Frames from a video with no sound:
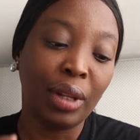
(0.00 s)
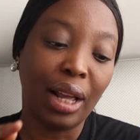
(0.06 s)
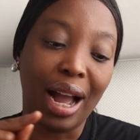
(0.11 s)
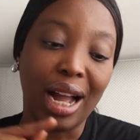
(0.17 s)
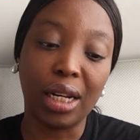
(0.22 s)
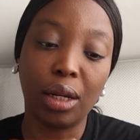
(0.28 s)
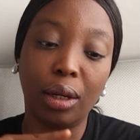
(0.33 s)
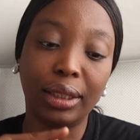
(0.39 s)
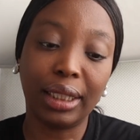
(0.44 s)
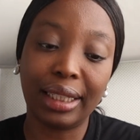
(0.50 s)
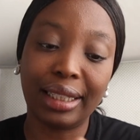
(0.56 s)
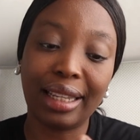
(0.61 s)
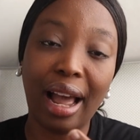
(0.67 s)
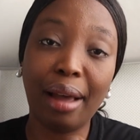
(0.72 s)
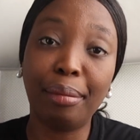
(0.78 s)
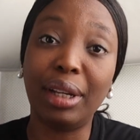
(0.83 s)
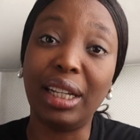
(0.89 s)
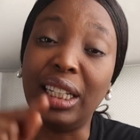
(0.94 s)
And there was a
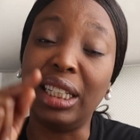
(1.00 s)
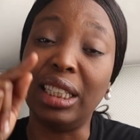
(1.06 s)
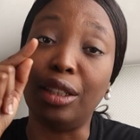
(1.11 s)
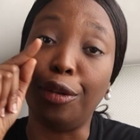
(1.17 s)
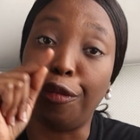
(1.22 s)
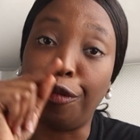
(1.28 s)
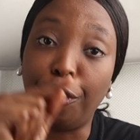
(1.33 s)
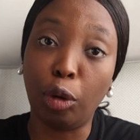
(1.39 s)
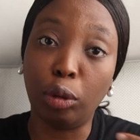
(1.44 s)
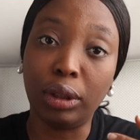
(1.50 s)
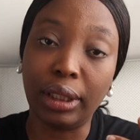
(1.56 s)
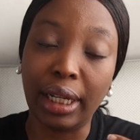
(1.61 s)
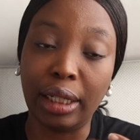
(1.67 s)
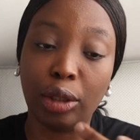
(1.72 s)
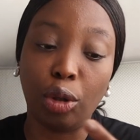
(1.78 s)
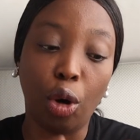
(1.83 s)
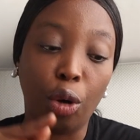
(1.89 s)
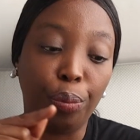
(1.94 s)
time he
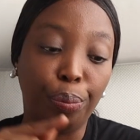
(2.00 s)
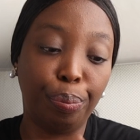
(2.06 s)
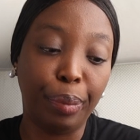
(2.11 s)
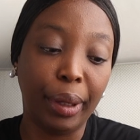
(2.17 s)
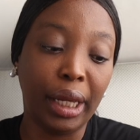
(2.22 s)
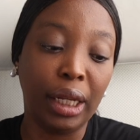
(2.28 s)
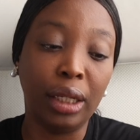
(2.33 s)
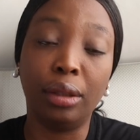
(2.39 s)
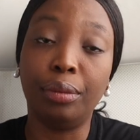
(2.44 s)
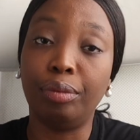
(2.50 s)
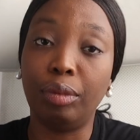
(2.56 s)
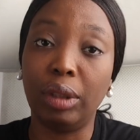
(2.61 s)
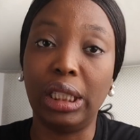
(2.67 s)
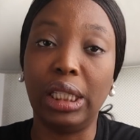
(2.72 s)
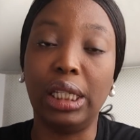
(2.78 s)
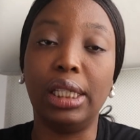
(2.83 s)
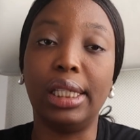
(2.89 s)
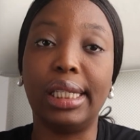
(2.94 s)
defaulted on
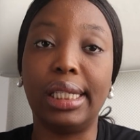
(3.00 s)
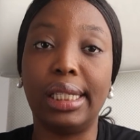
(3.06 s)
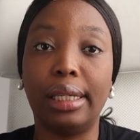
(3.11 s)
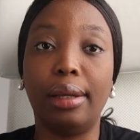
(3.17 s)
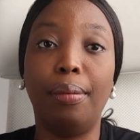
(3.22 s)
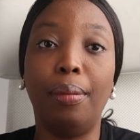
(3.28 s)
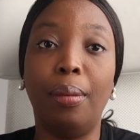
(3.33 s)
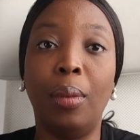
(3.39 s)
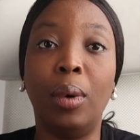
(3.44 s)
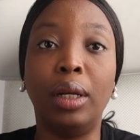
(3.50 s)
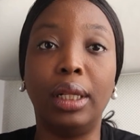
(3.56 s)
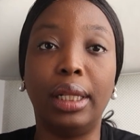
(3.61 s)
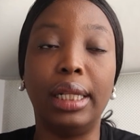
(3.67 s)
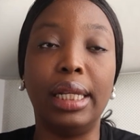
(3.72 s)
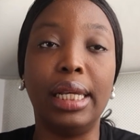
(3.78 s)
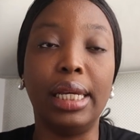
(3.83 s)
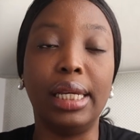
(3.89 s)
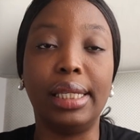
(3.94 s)
paying this
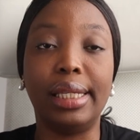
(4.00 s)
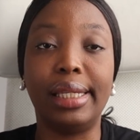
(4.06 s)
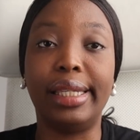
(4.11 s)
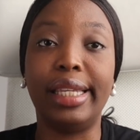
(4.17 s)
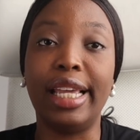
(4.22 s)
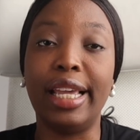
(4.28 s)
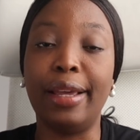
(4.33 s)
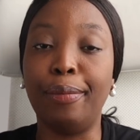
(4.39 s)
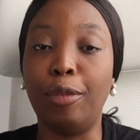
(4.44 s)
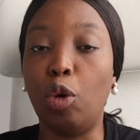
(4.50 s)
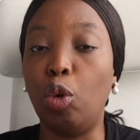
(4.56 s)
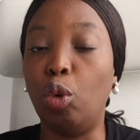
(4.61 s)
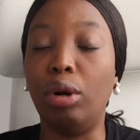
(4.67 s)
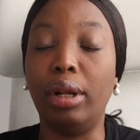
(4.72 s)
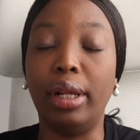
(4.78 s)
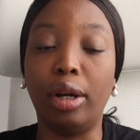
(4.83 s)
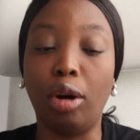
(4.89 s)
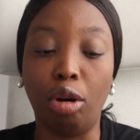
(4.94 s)
monthly SIM
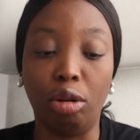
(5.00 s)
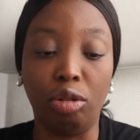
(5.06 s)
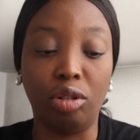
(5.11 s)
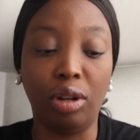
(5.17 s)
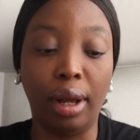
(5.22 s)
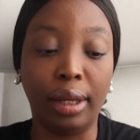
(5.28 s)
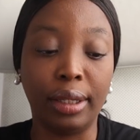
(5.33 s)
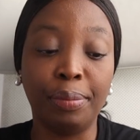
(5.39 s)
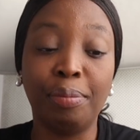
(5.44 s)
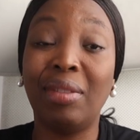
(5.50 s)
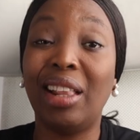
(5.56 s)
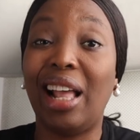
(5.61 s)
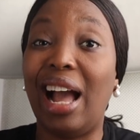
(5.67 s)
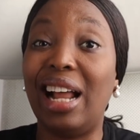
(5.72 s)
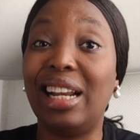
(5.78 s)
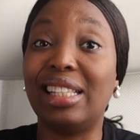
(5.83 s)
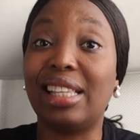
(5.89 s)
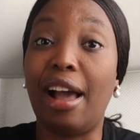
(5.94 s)
only contract,
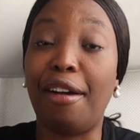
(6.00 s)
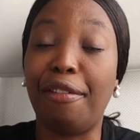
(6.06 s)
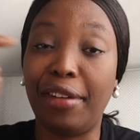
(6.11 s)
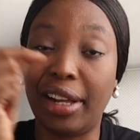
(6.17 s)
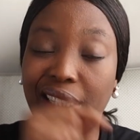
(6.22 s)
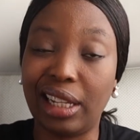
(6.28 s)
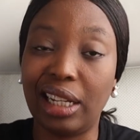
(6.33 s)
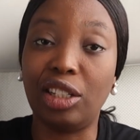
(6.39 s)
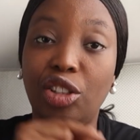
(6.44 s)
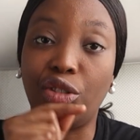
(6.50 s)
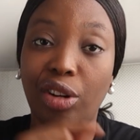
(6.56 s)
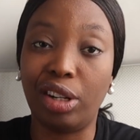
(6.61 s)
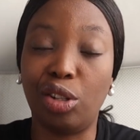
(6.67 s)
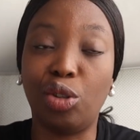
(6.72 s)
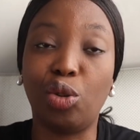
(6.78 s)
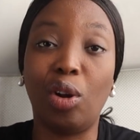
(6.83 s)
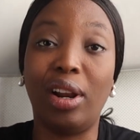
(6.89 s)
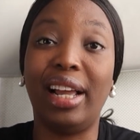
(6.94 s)
and it affected his
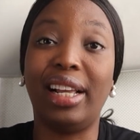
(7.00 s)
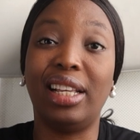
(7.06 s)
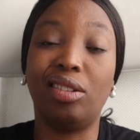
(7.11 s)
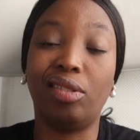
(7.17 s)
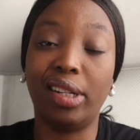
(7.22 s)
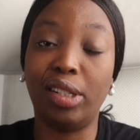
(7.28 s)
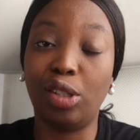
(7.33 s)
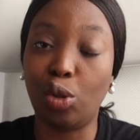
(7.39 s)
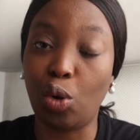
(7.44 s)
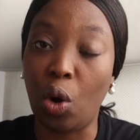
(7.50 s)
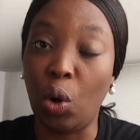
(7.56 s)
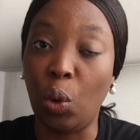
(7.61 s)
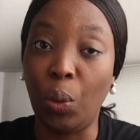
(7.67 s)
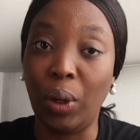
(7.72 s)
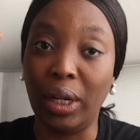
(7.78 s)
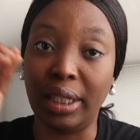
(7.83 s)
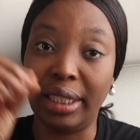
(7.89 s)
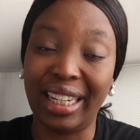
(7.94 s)
credit score. Like, his credit
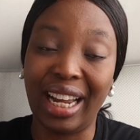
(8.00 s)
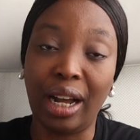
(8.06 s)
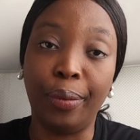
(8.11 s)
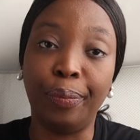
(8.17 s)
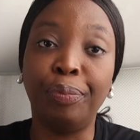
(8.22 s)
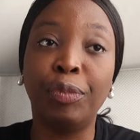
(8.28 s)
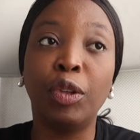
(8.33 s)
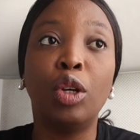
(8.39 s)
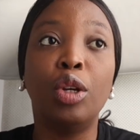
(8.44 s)
score went down.